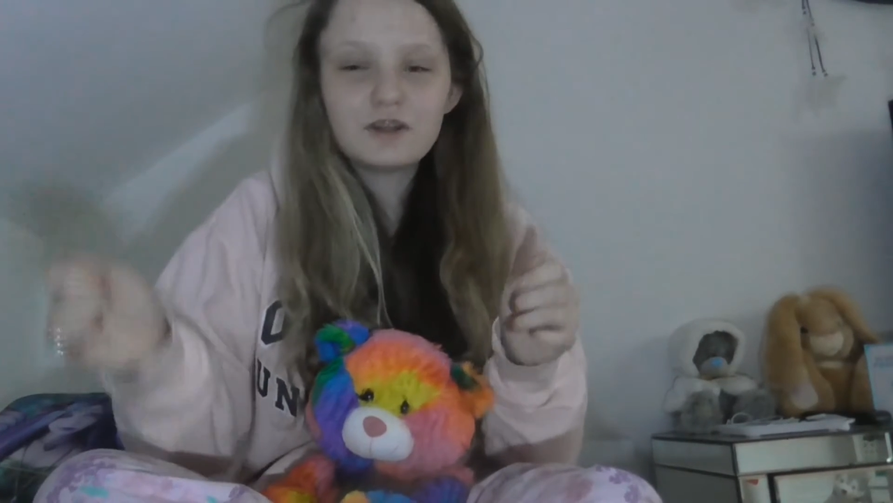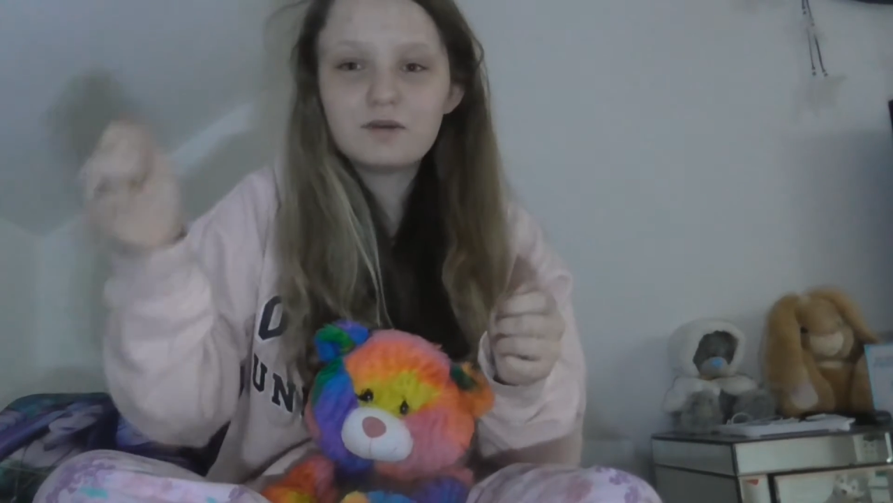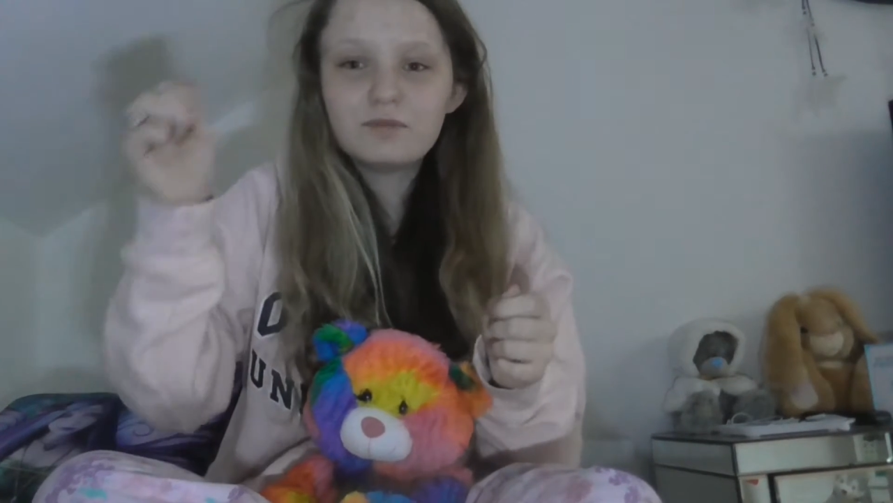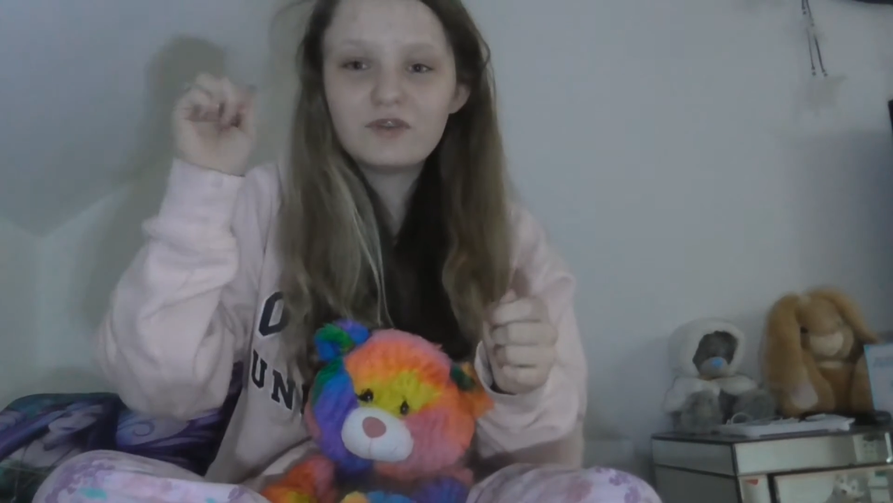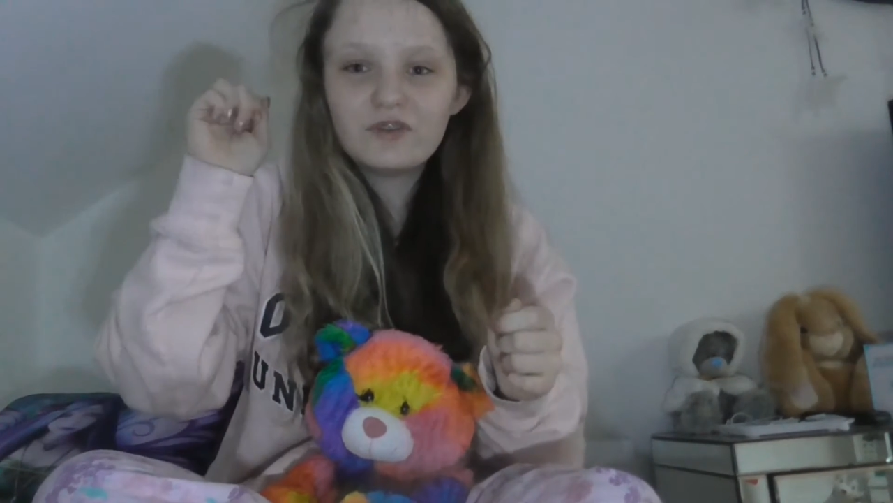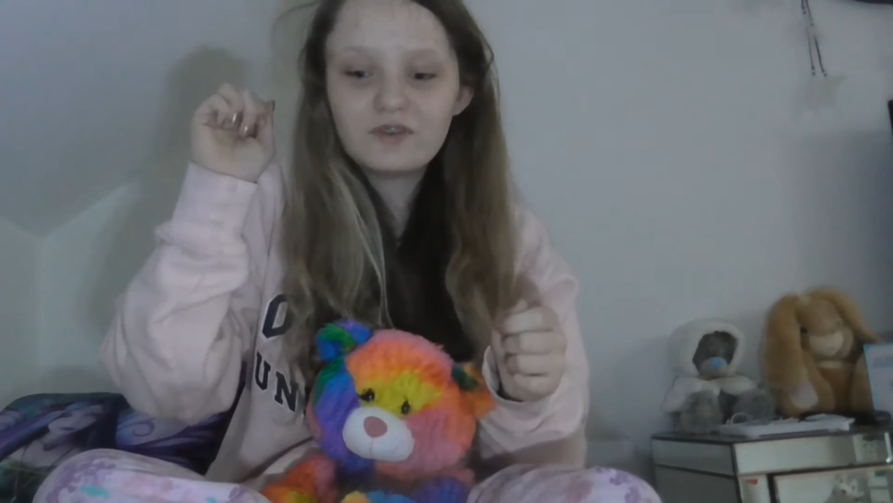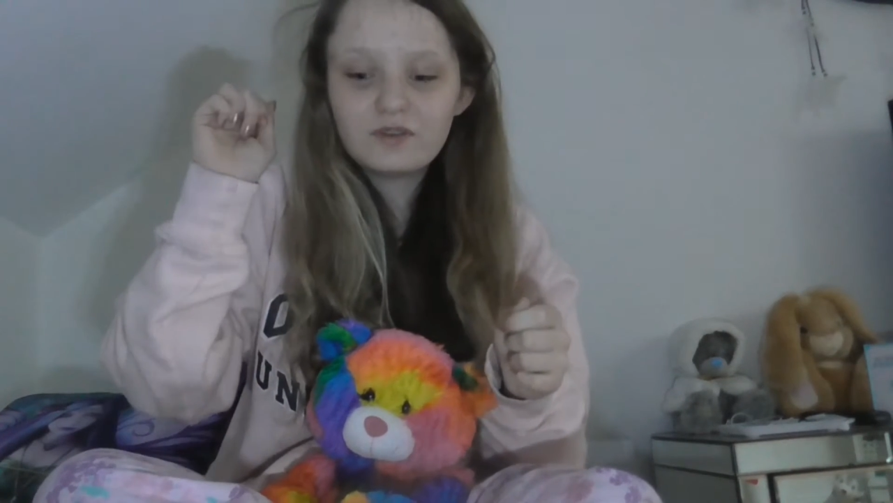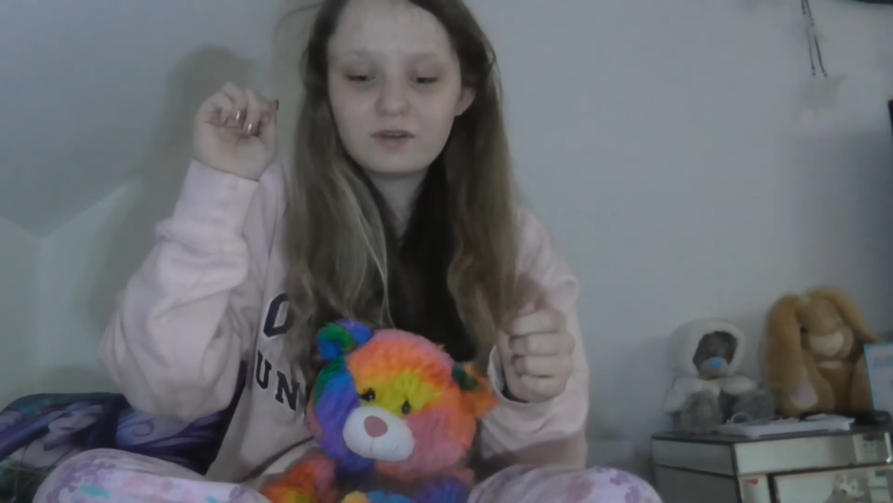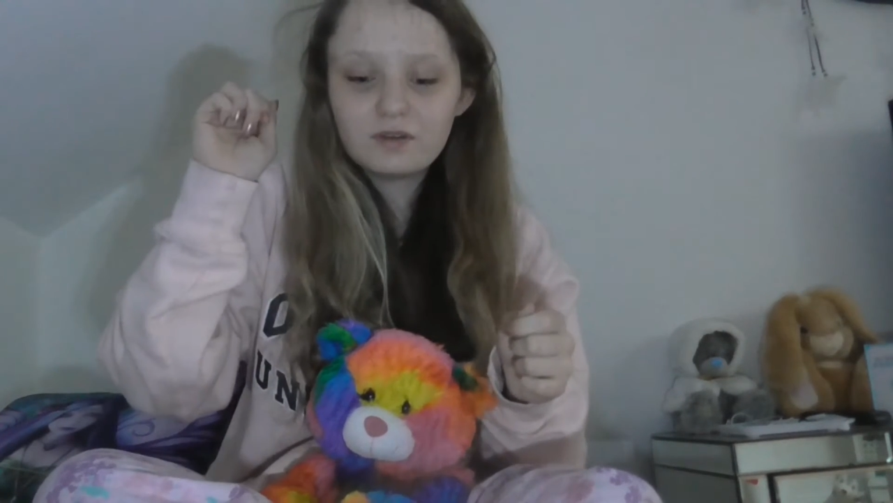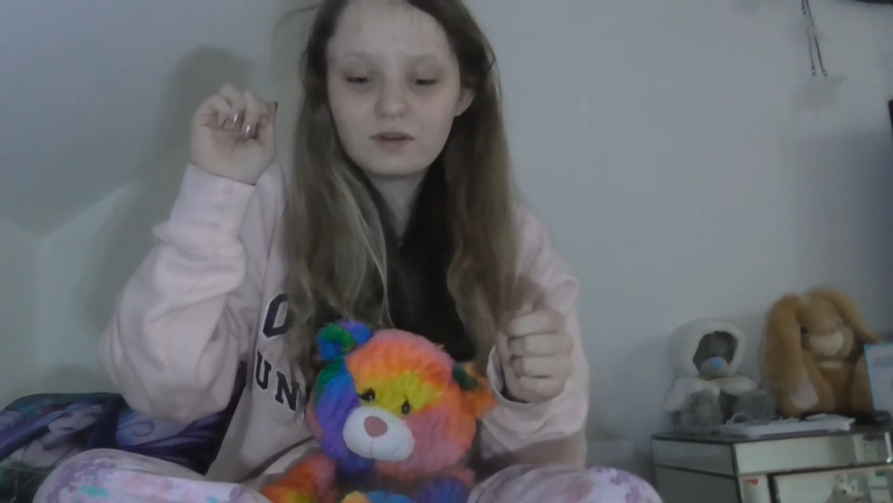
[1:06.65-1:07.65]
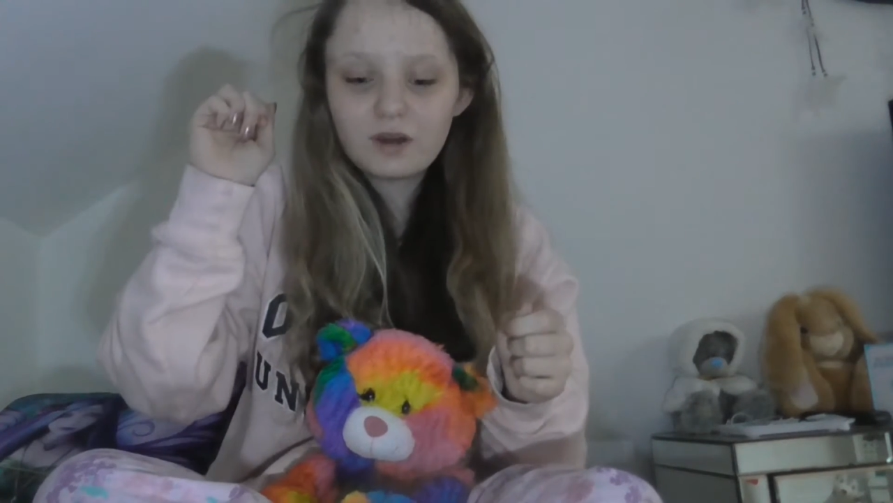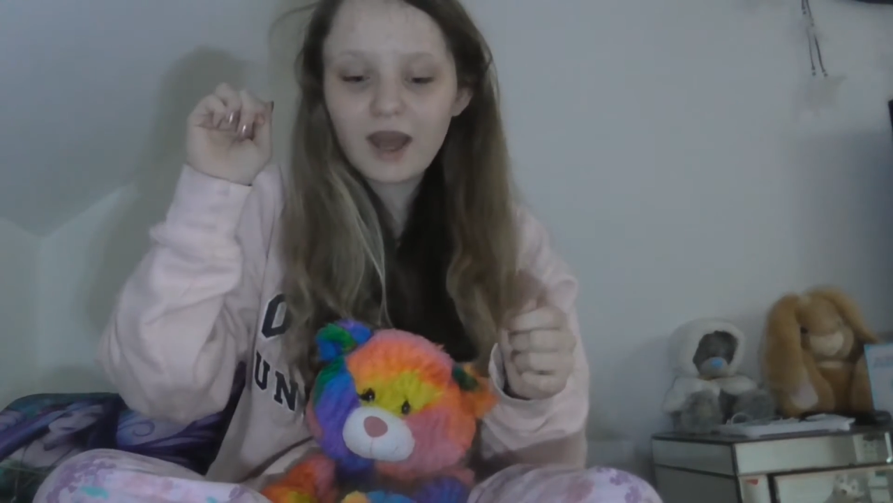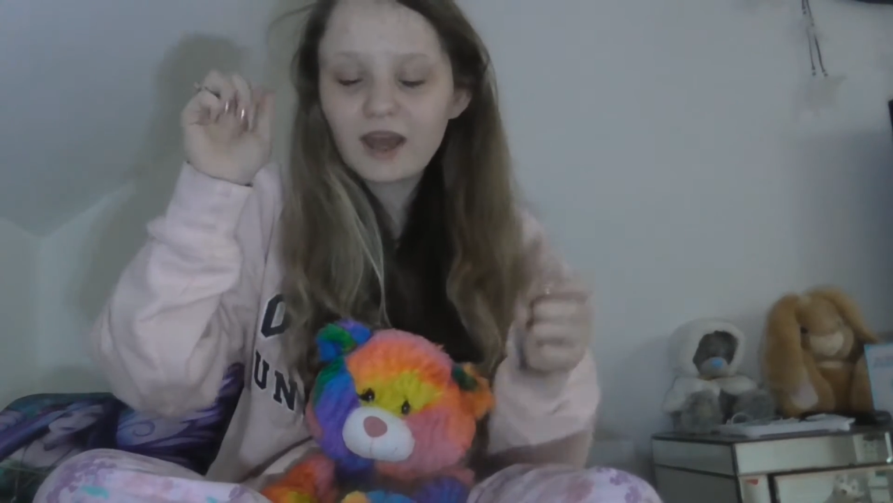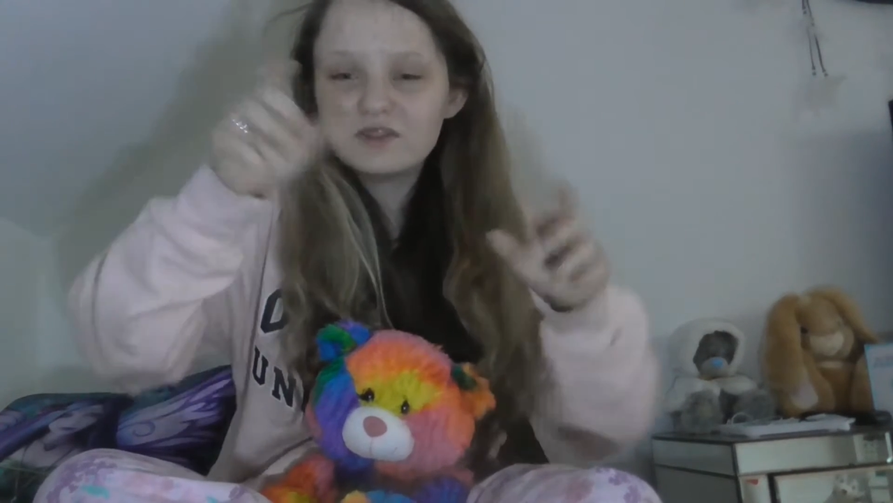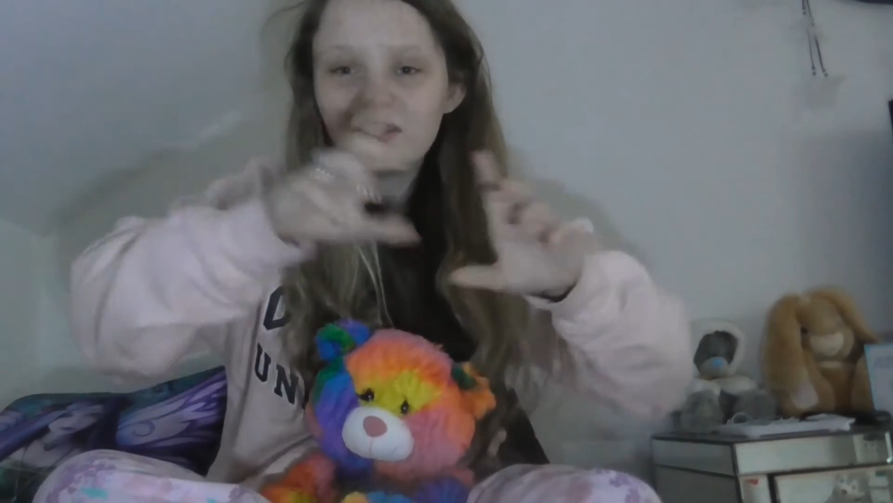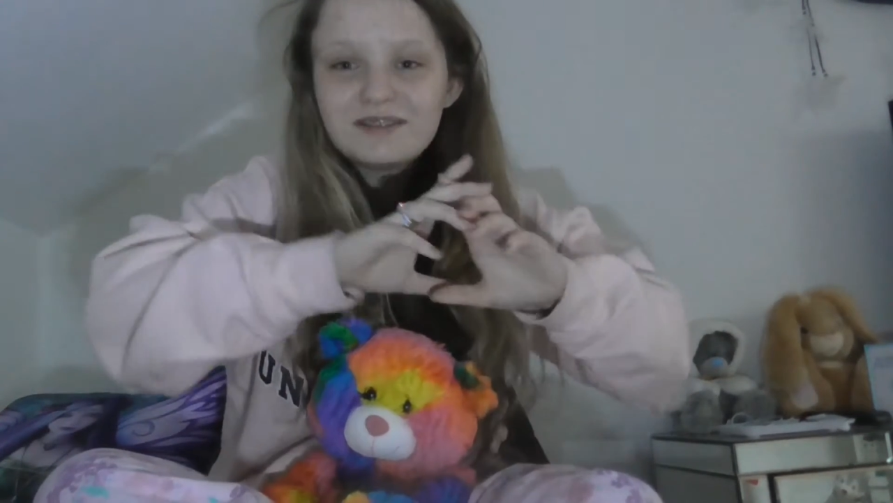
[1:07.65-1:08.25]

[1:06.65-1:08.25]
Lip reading: I'm gonna